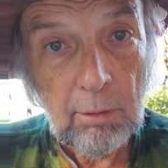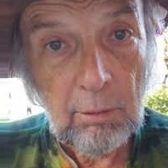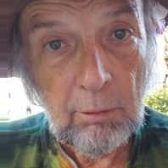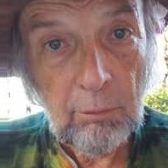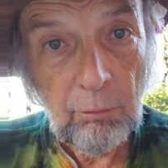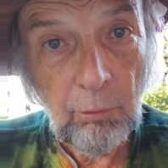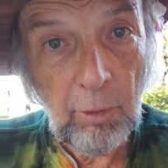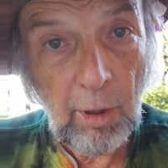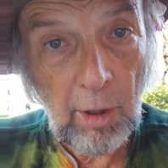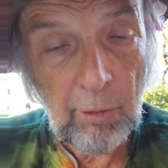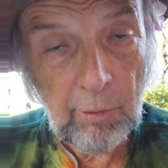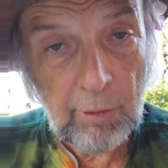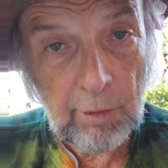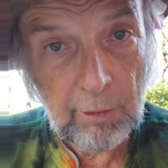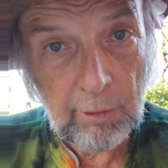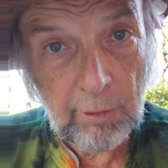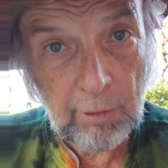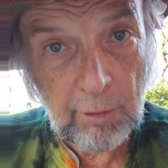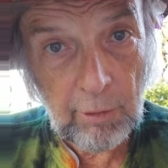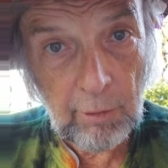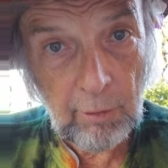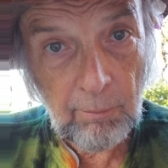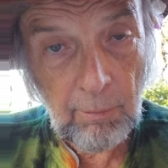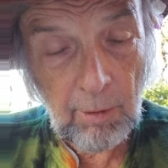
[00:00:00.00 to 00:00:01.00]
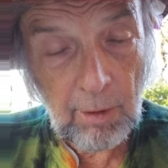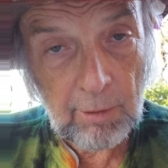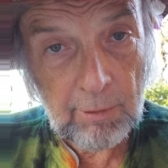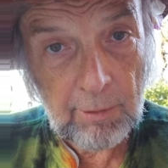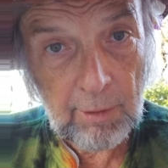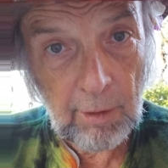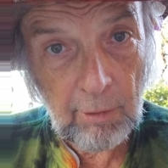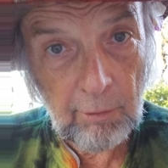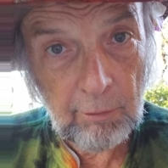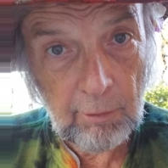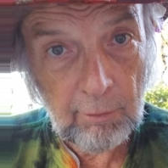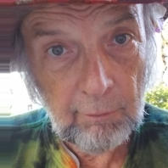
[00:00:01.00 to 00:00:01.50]
Well, in the nearby
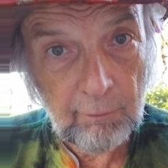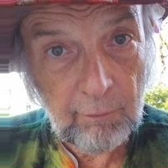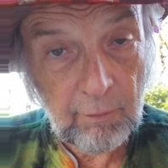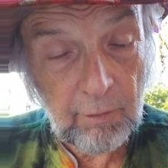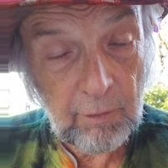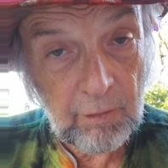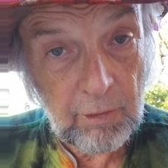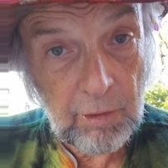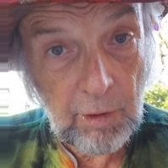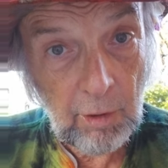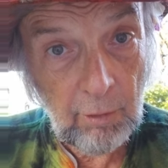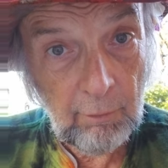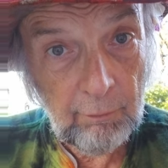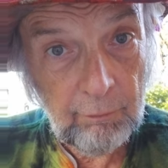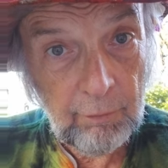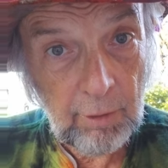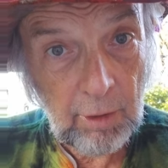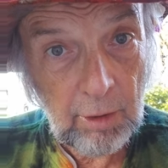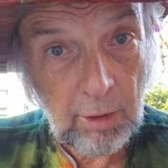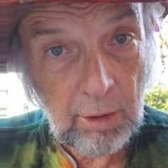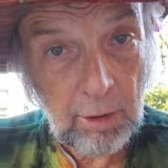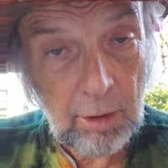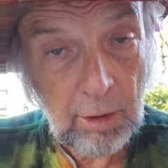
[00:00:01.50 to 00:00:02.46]
town of Delphi,